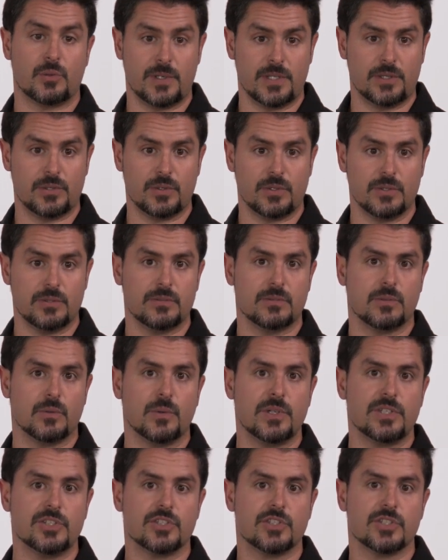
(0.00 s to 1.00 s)
3 to you,
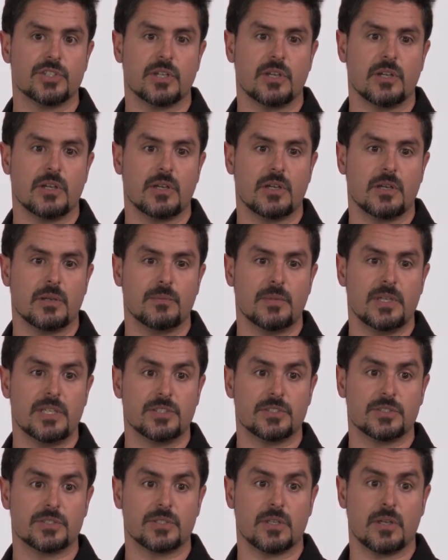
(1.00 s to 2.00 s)
which
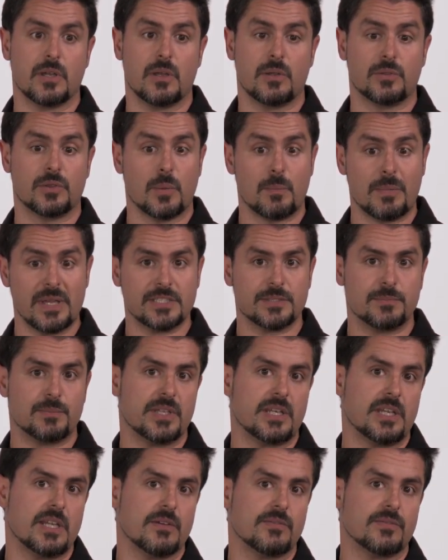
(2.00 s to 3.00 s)
is the best
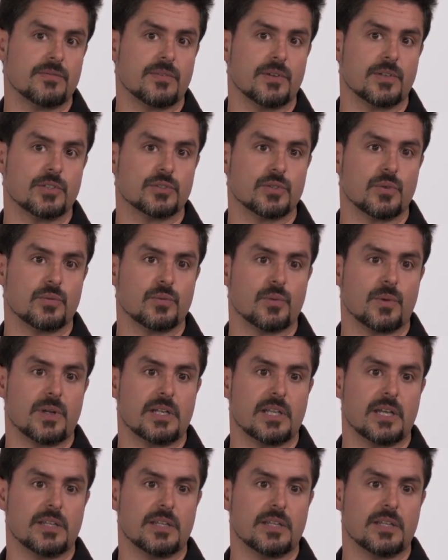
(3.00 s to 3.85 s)
PDF software